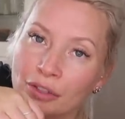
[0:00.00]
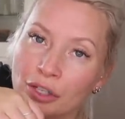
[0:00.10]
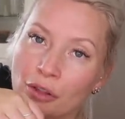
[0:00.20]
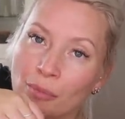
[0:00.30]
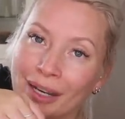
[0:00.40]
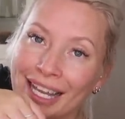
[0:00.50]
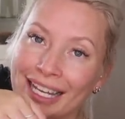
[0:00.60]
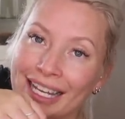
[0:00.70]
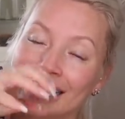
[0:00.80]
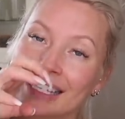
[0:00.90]
you know, the
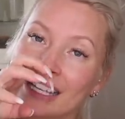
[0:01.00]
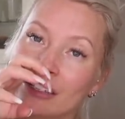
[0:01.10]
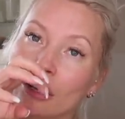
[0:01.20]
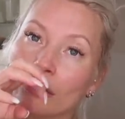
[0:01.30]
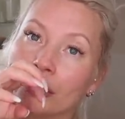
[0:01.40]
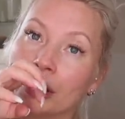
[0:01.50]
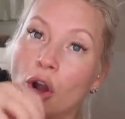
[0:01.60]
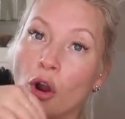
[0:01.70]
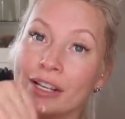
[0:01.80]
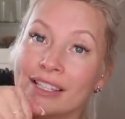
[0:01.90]
blade that has got the
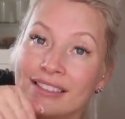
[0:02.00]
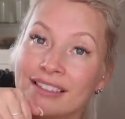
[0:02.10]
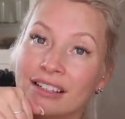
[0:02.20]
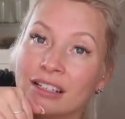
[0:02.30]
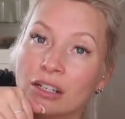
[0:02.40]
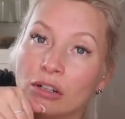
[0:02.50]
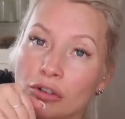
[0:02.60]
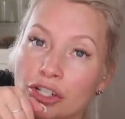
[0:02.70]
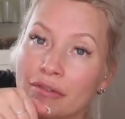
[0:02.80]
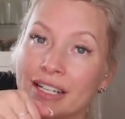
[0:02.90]
ice
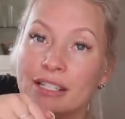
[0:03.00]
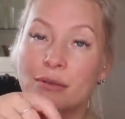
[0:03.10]
crusher in.